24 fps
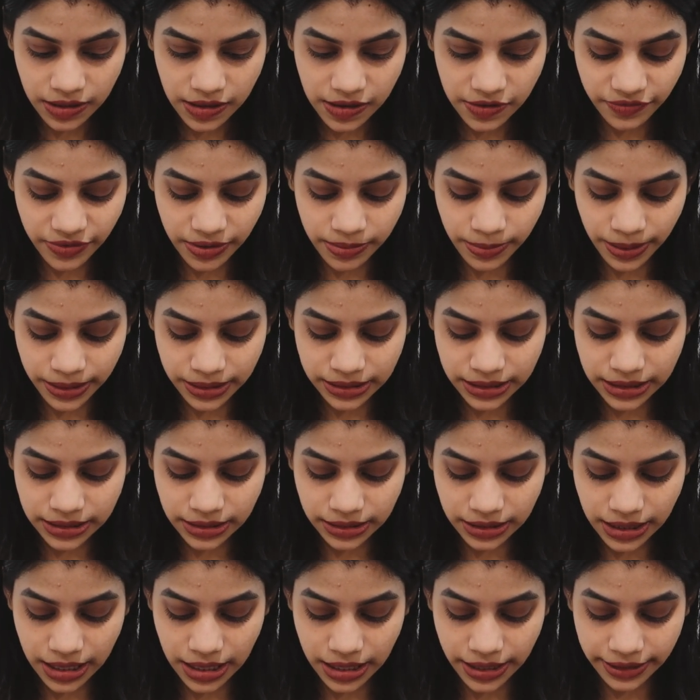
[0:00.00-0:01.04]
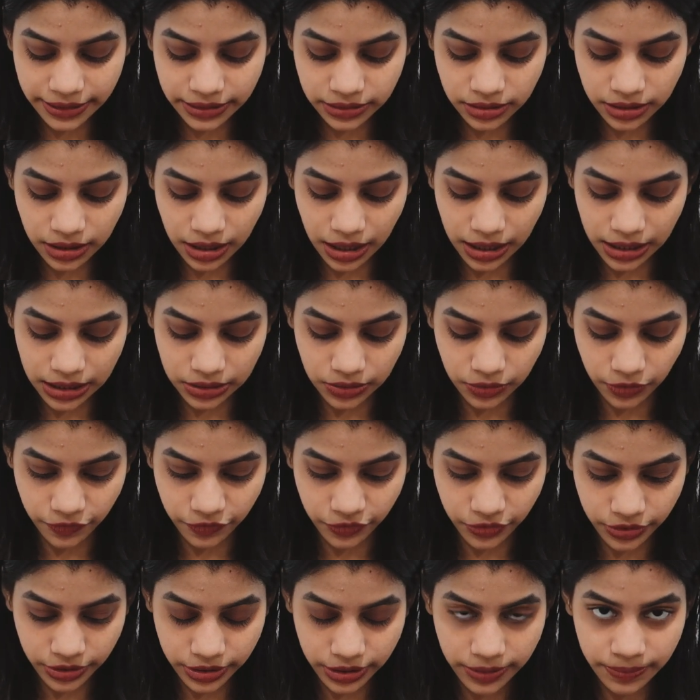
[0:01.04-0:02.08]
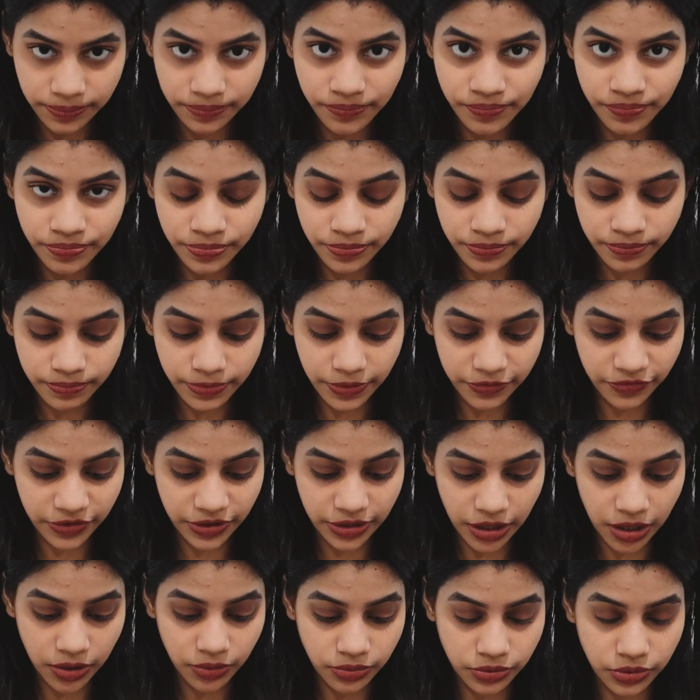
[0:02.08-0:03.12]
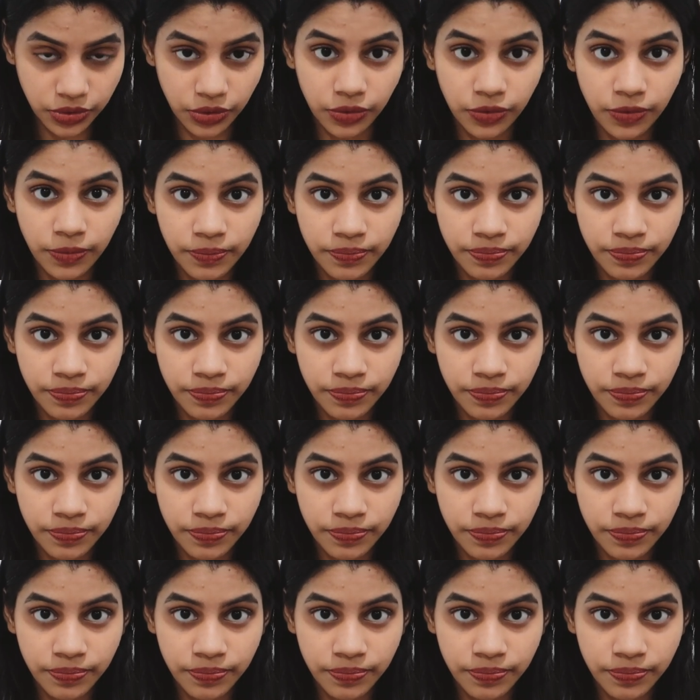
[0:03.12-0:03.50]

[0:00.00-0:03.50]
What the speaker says: If I might need it later, I'll go for it, but for now, no.